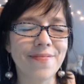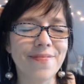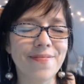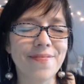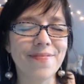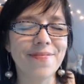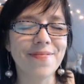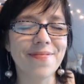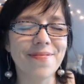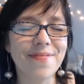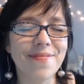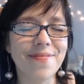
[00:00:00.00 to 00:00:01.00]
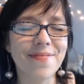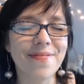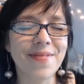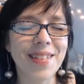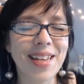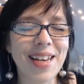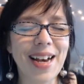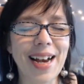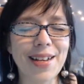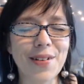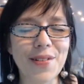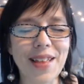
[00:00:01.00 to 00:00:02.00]
Hmm. I
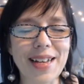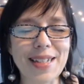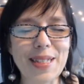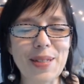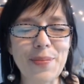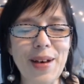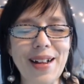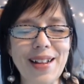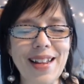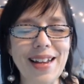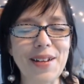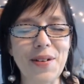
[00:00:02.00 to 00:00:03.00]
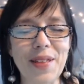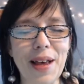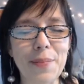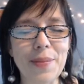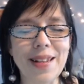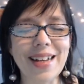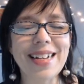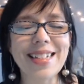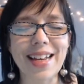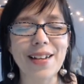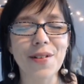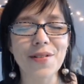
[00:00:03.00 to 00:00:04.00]
know that smell. I know that place.
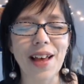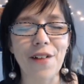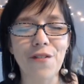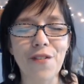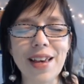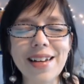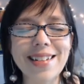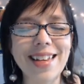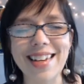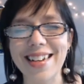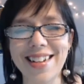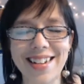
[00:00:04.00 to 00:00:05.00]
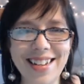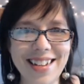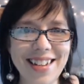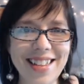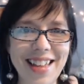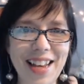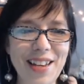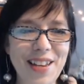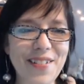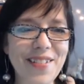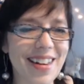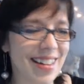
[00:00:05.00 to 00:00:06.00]
I know that feeling. Thank
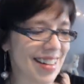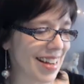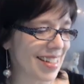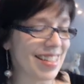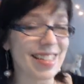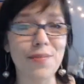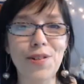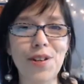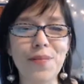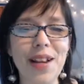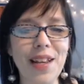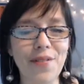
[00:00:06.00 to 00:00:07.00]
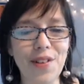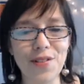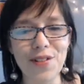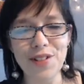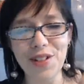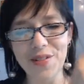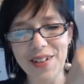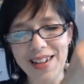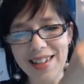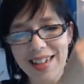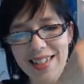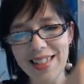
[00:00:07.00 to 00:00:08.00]
you, Alexis. I'm sure many of you do too, and
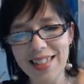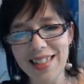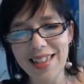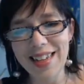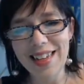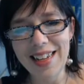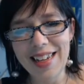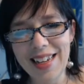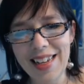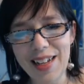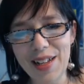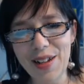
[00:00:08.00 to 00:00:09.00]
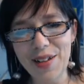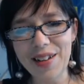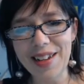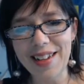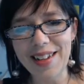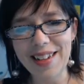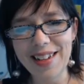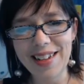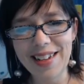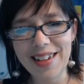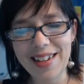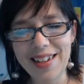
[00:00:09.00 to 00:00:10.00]
Alexis included
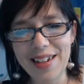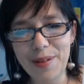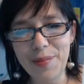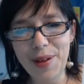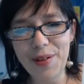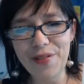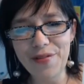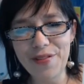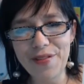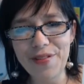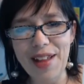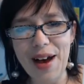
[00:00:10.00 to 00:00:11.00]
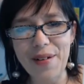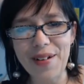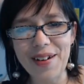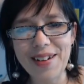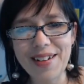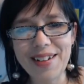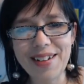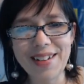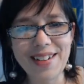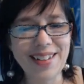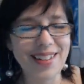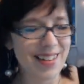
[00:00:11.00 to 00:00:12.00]
a beautiful flower.
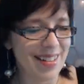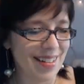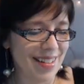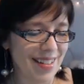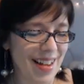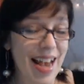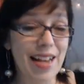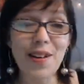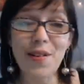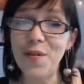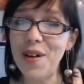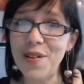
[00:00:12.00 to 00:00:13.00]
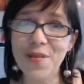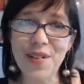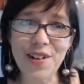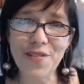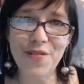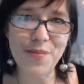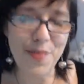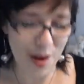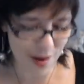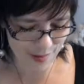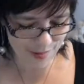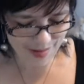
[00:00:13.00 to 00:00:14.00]
And what a wonderful
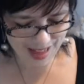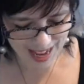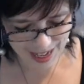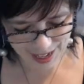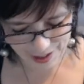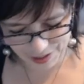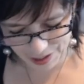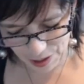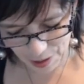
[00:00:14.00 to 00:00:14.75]
poem. Thank you so